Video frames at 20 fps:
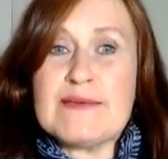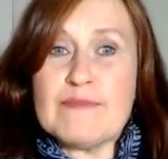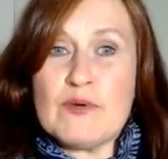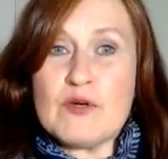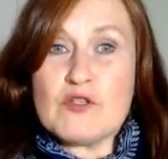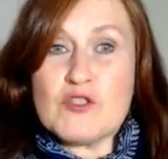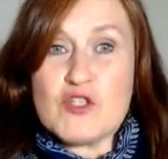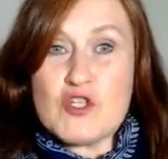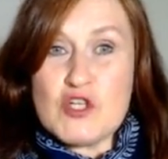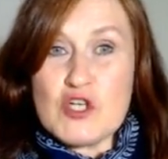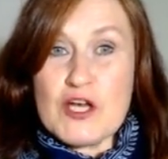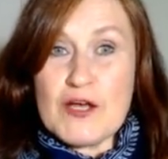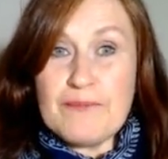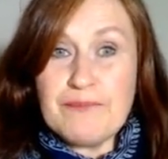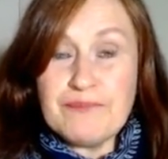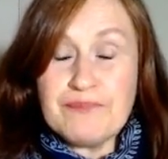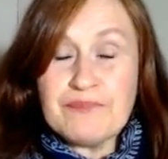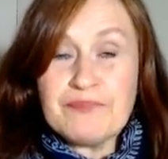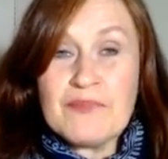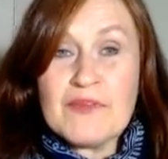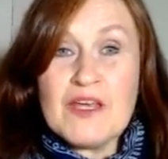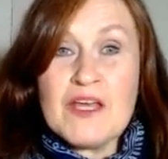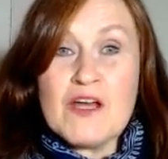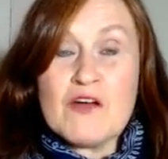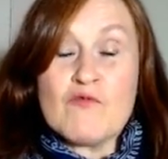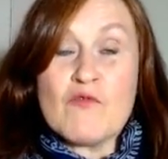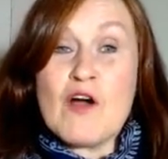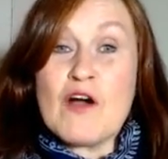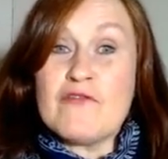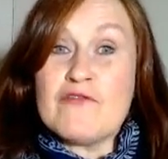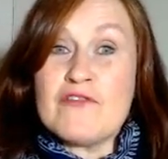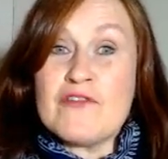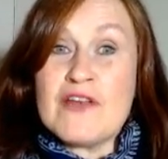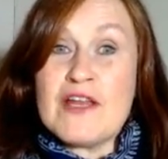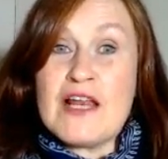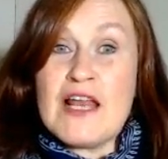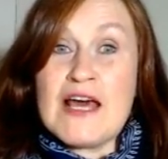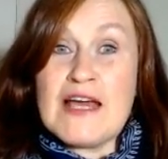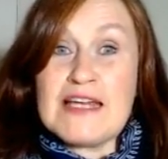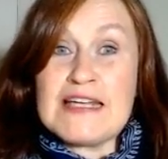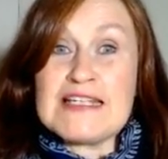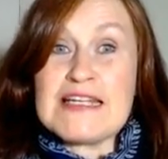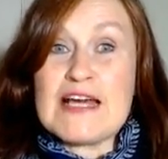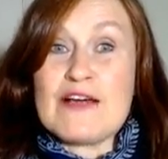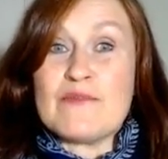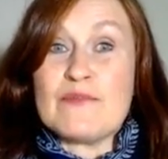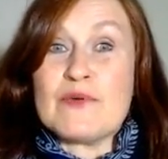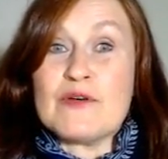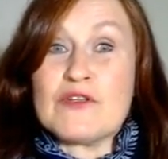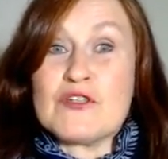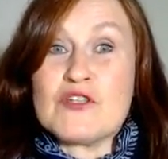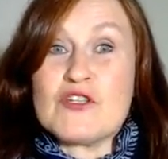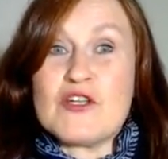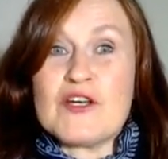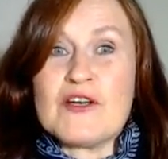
posture rather than a lying down posture.